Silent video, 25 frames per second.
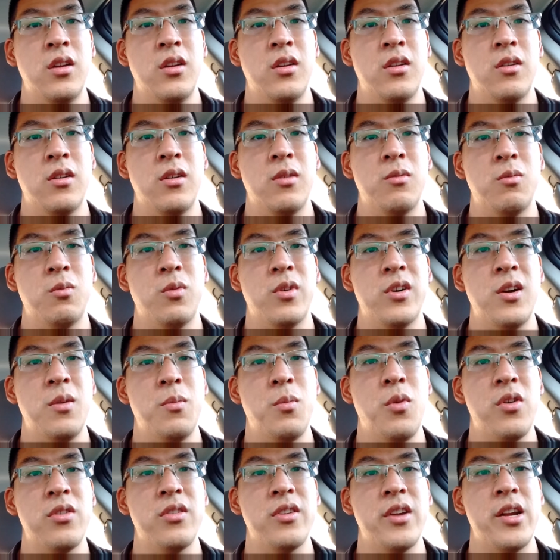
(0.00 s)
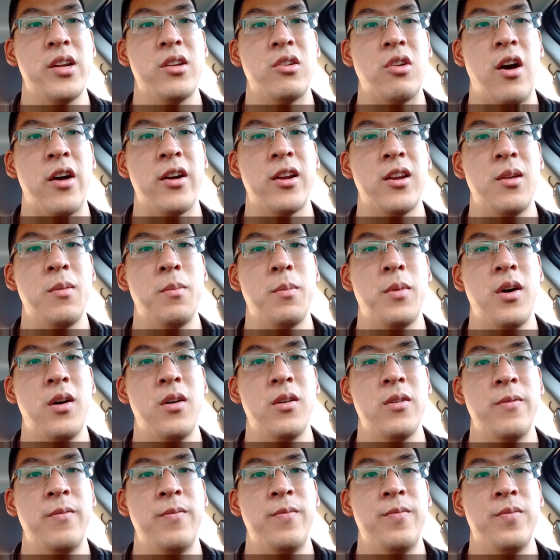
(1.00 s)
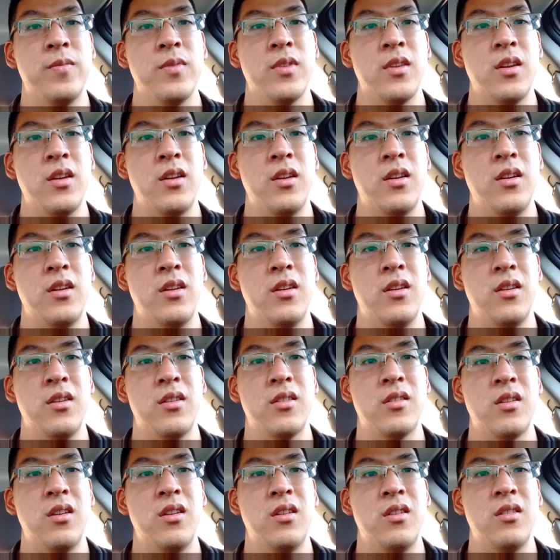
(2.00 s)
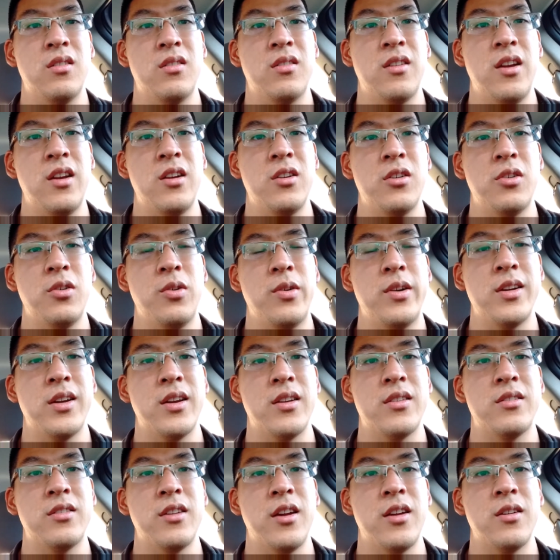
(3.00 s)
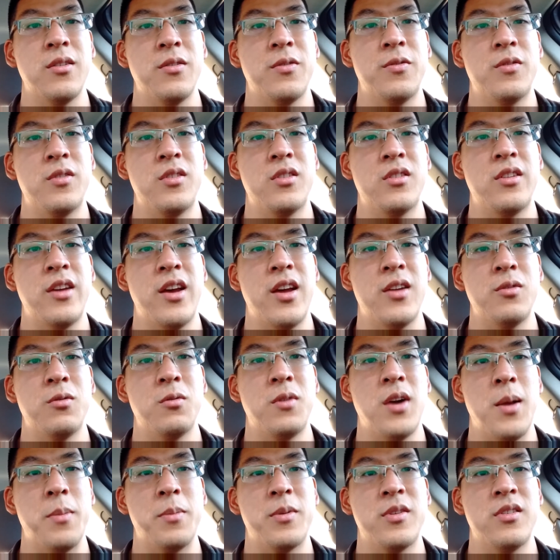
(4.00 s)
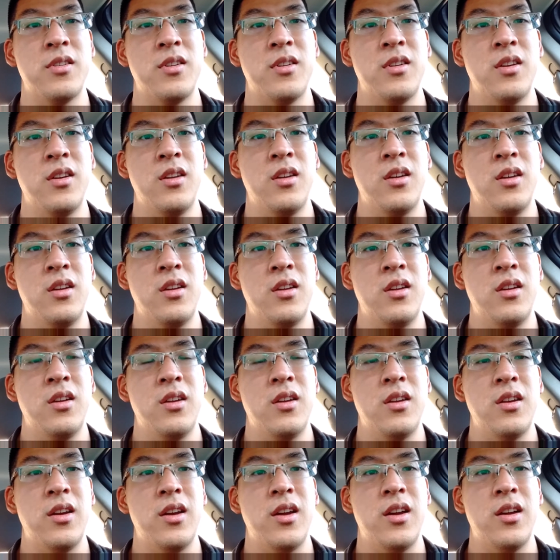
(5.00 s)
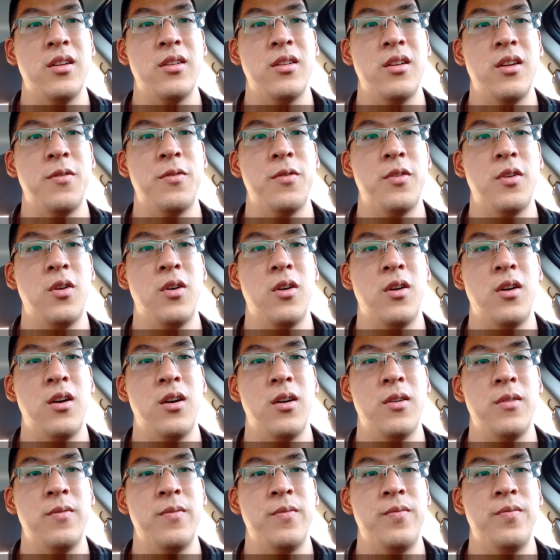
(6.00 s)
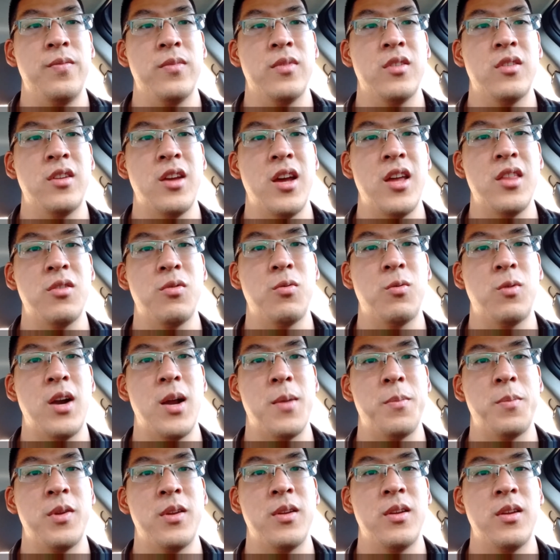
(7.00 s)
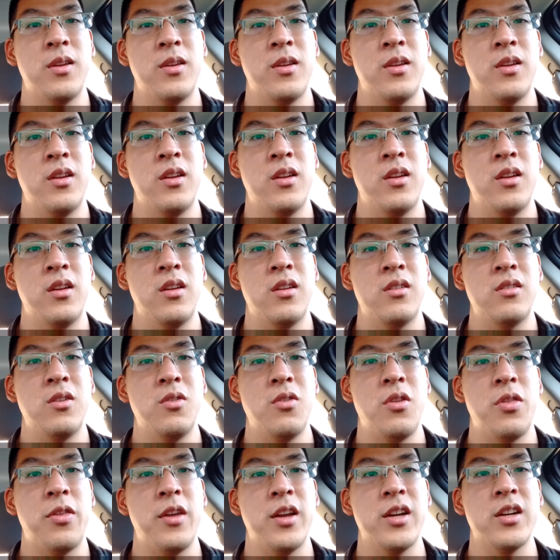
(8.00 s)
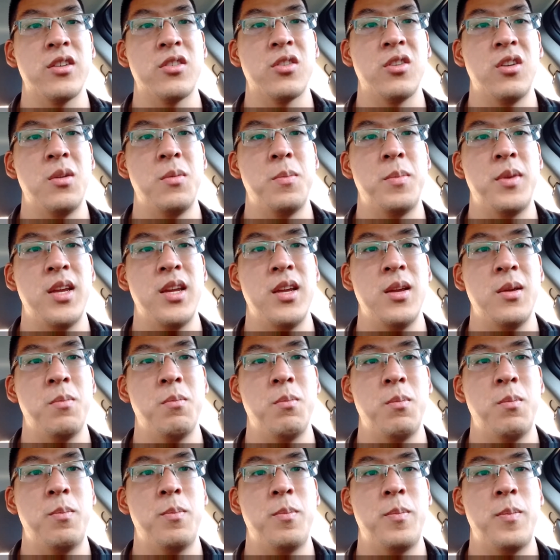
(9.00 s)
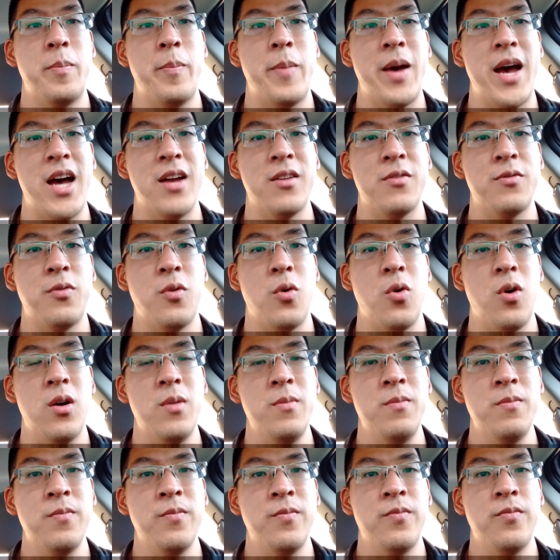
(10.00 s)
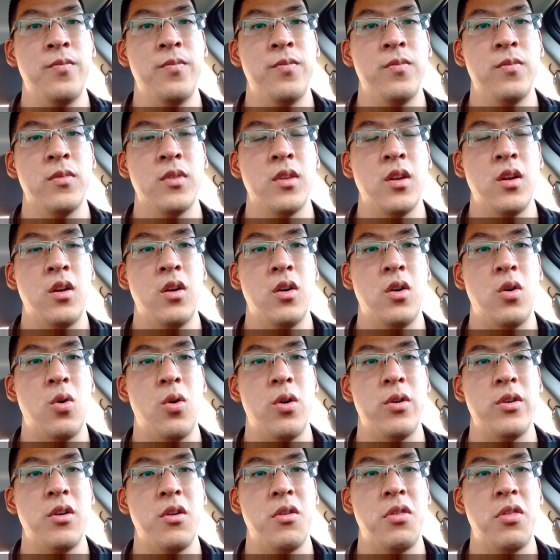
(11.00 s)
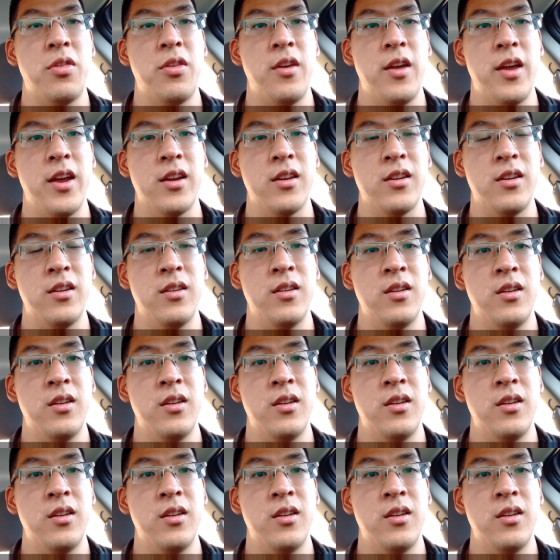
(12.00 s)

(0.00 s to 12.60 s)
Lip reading: What I'm mostly talking about is, say you're doing a set of 10 reps, and if your 10th rep, you think it's going to be bad form, or you think